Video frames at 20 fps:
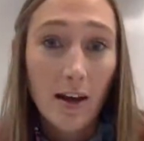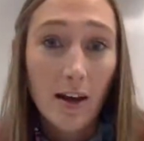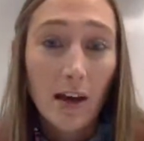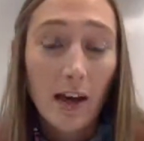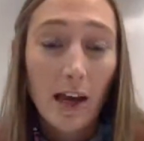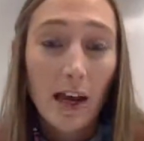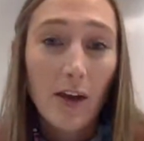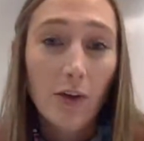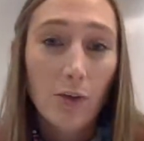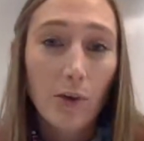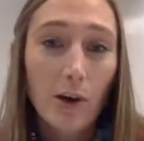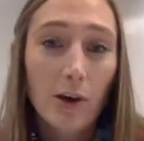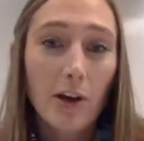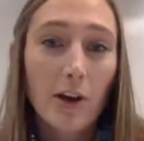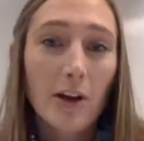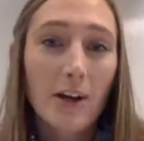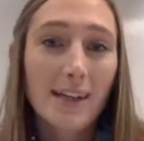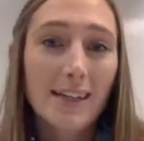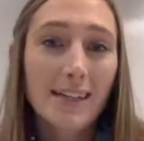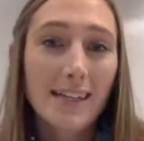and we're going to
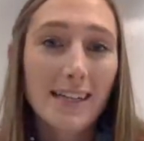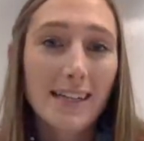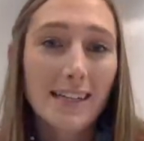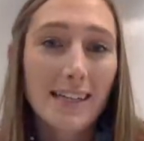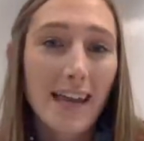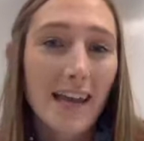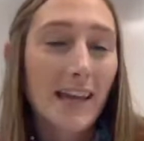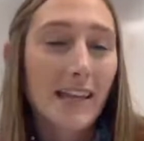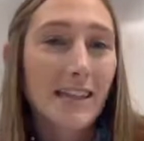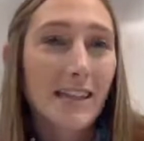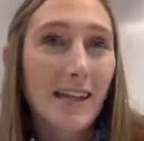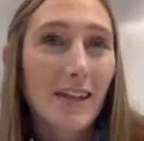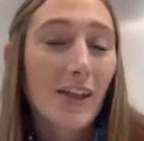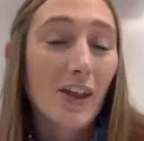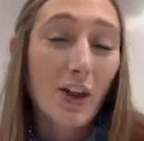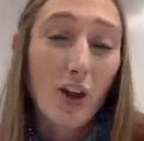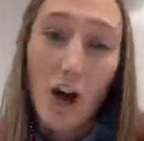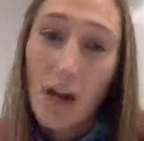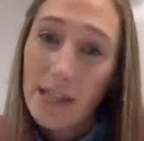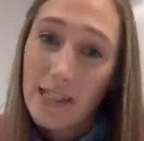dictate the
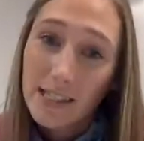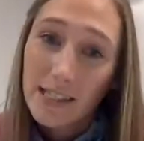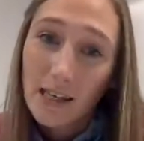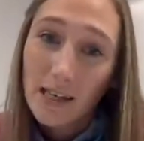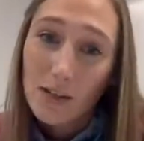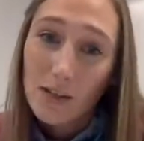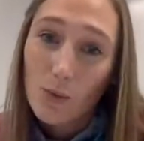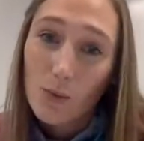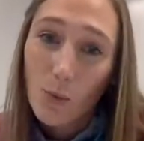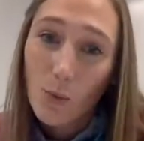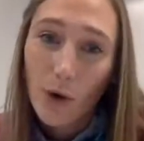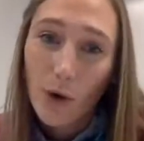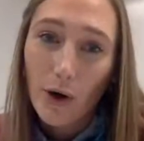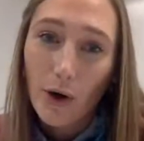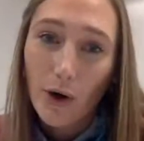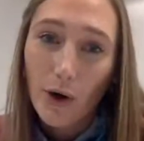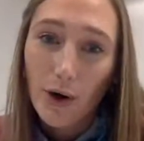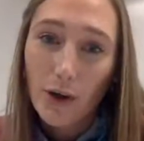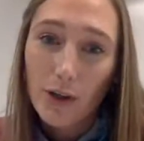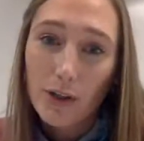nonsense
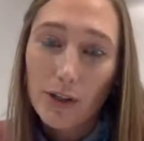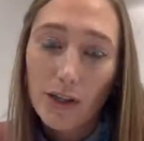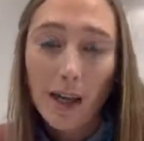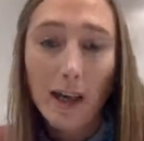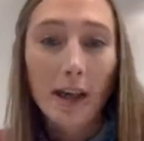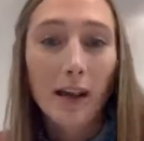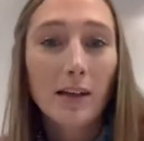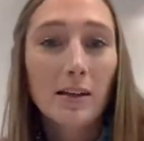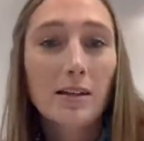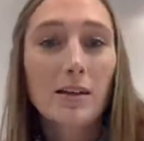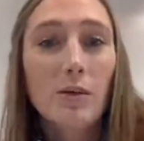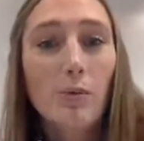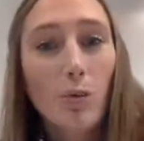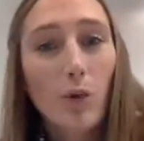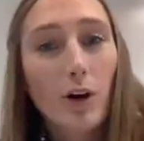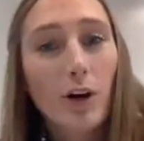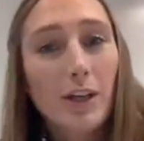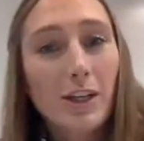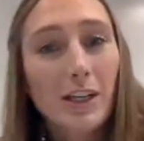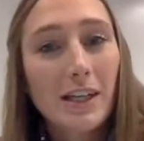words and some words
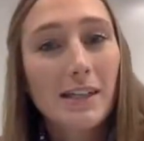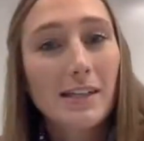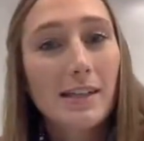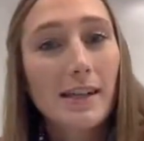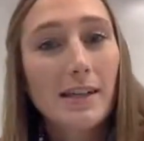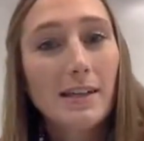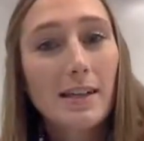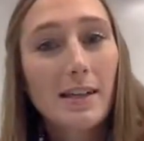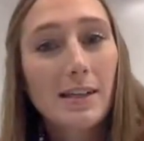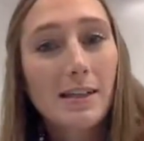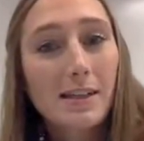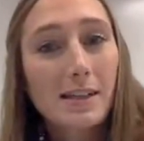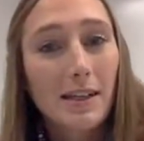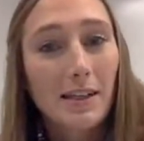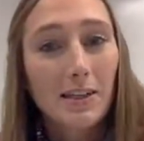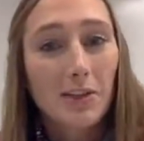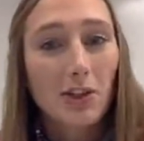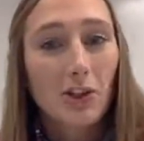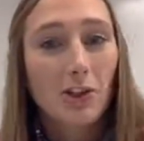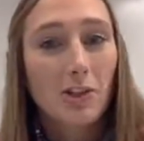in sentences
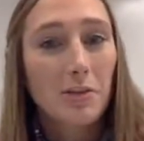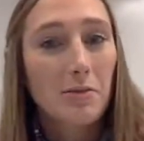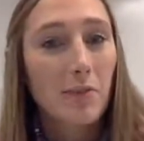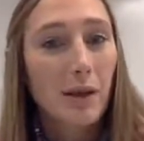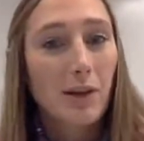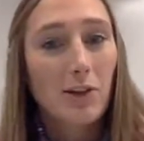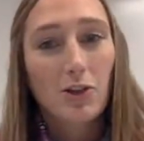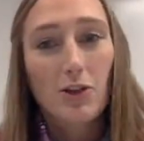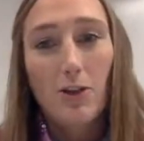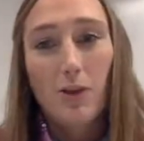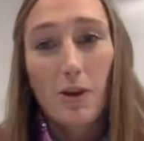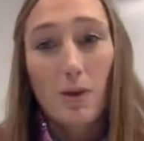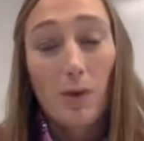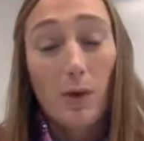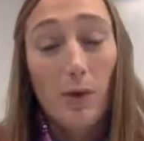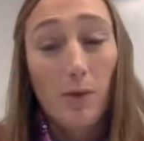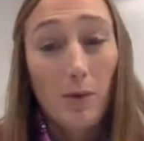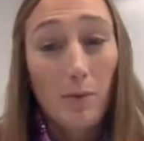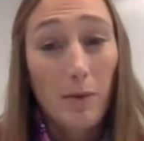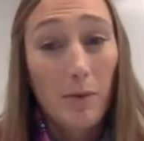just to make sure that we
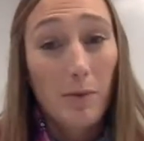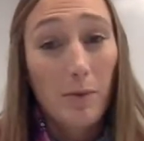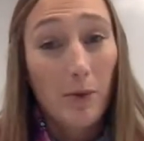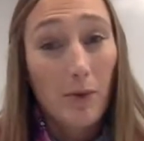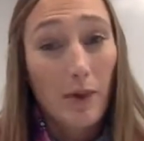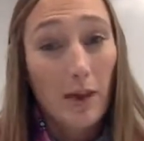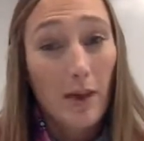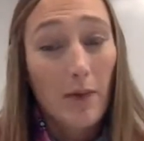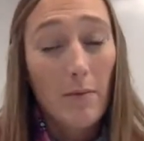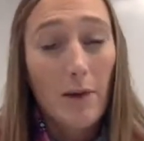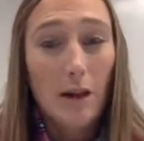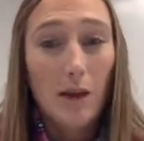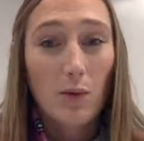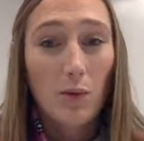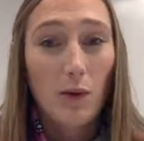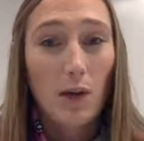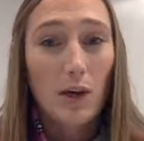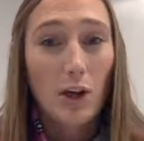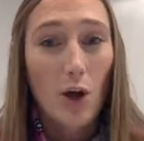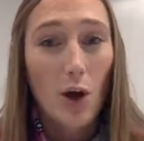remember them and we
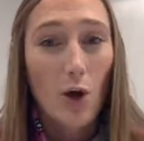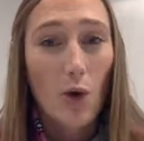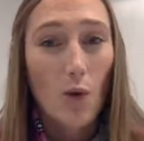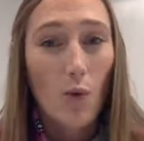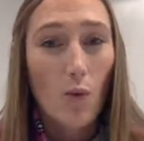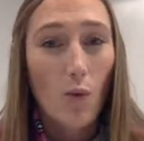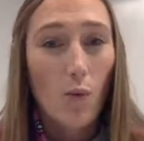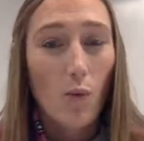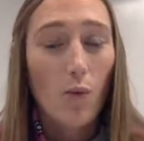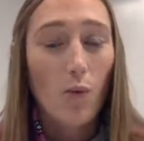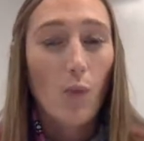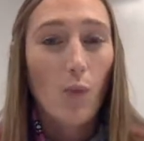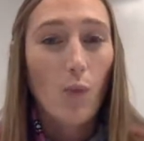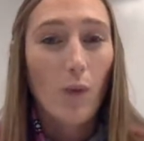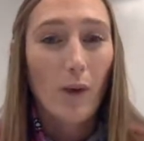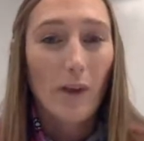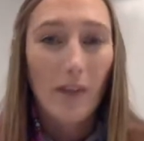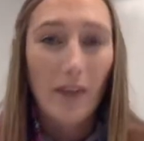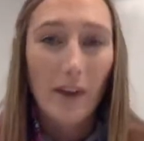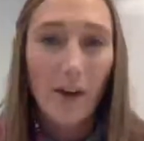know what
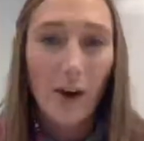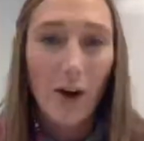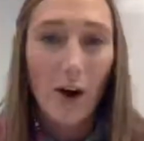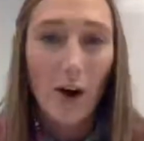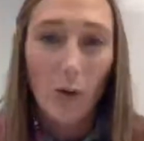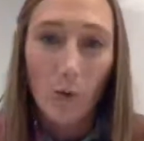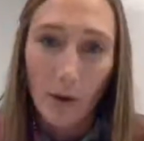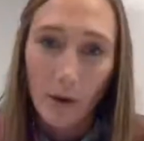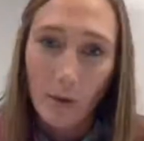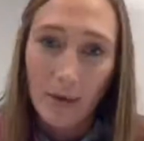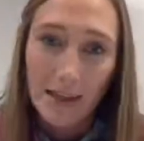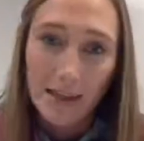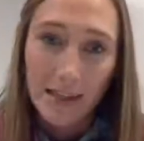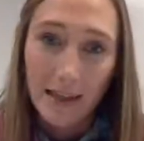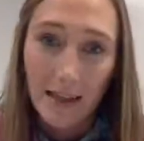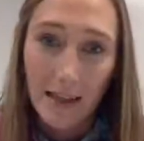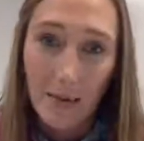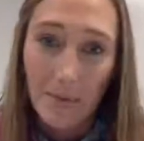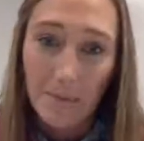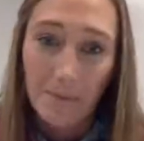they are when we see
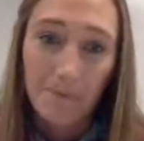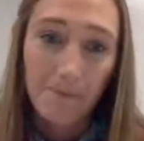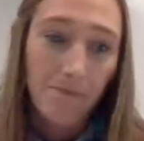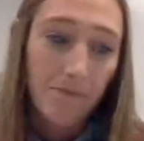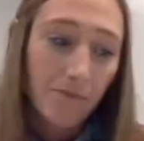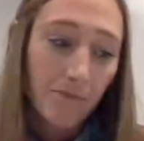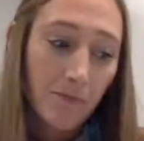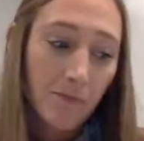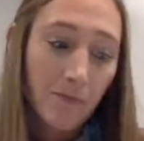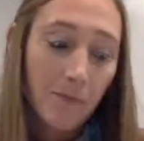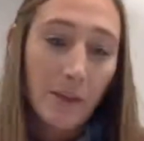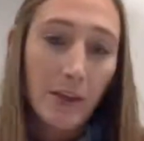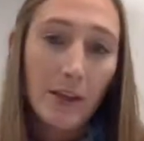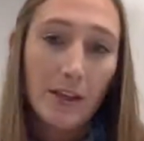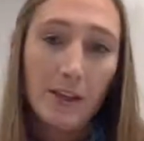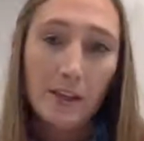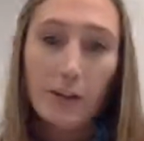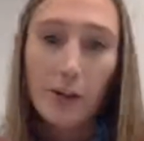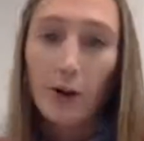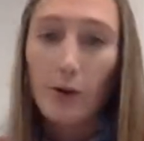them. And
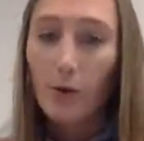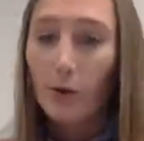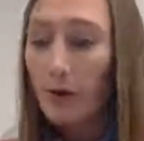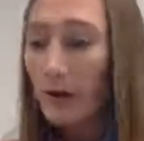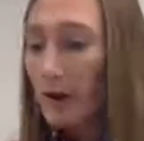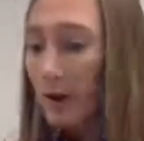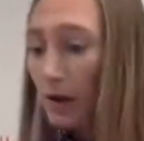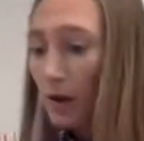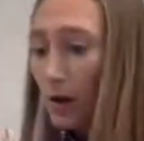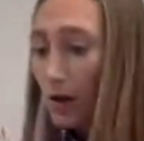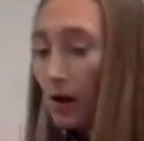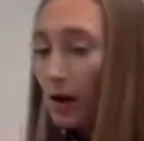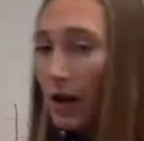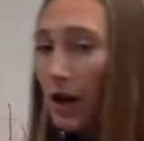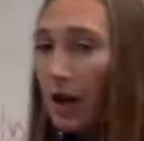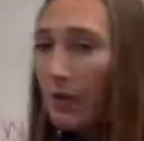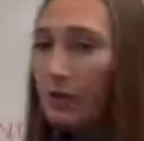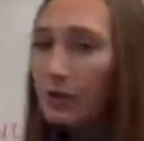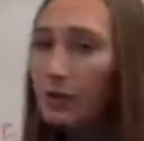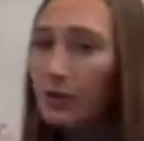so I
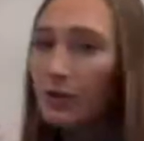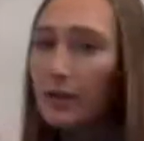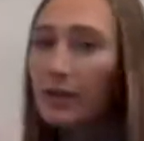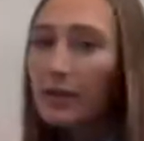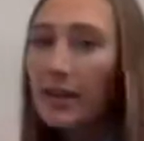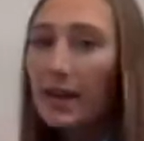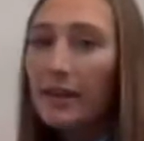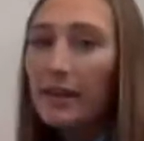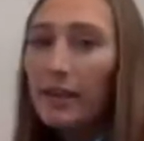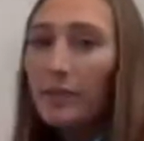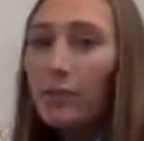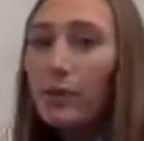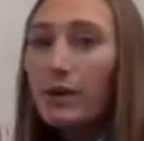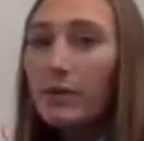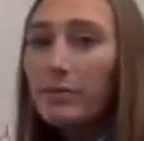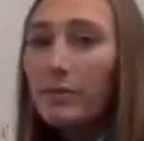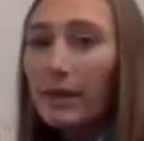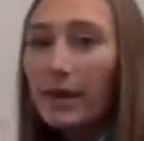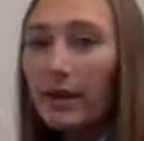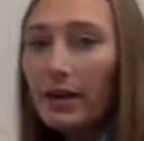want you to say them with me
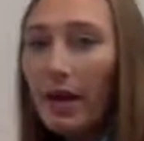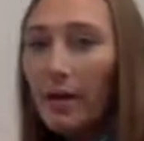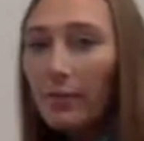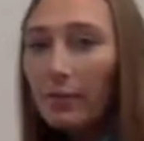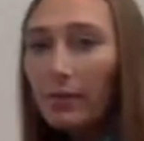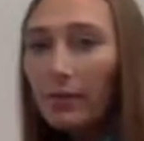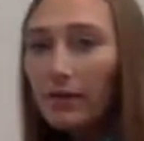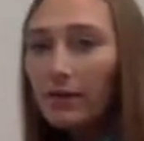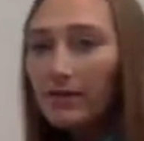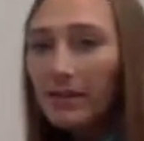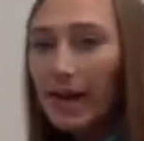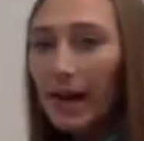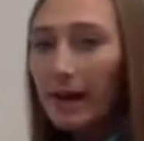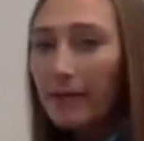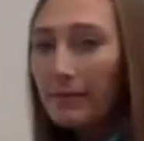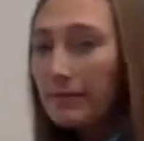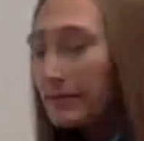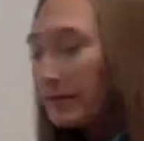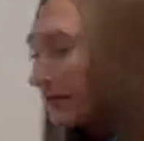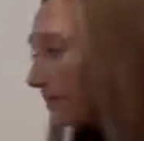a couple of
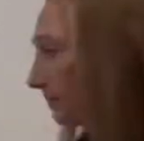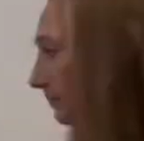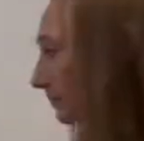times.